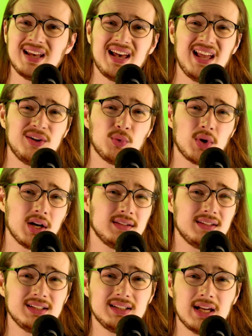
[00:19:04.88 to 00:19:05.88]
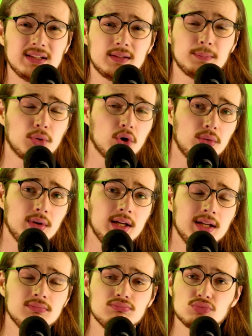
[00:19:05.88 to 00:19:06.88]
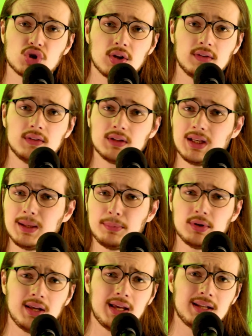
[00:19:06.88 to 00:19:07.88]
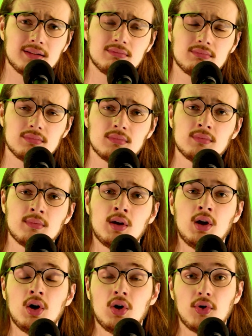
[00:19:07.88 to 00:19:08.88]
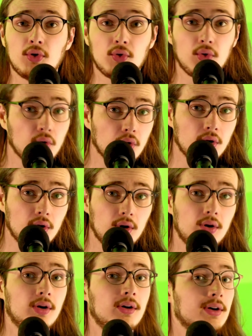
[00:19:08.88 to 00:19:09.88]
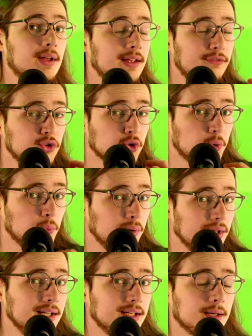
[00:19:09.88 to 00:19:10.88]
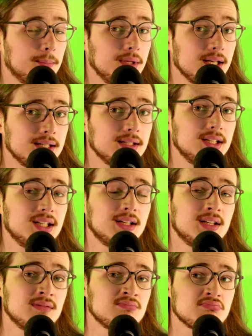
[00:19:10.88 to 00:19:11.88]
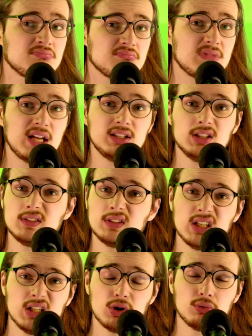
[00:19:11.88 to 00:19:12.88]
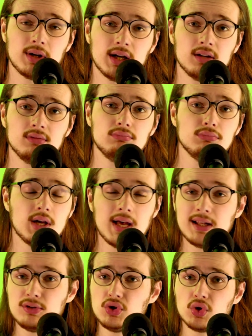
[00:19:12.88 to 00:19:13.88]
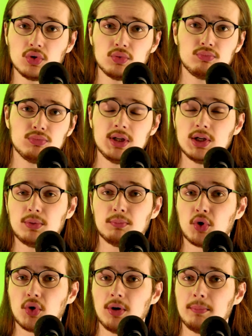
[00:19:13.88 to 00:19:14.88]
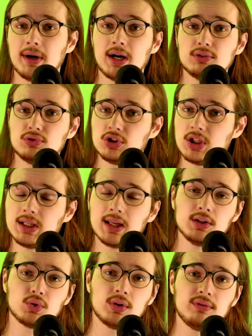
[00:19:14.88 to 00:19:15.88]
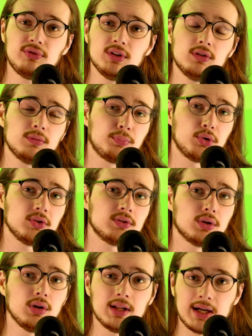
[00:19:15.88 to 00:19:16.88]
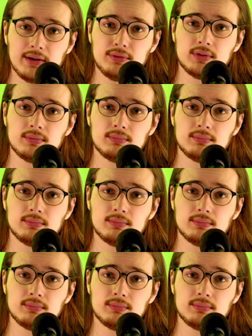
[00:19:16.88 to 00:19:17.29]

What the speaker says: and once it gets boring, just skip ahead. Or, if you're really committed, then stick around and you'll hear more about Nick and Griffin's personal lives.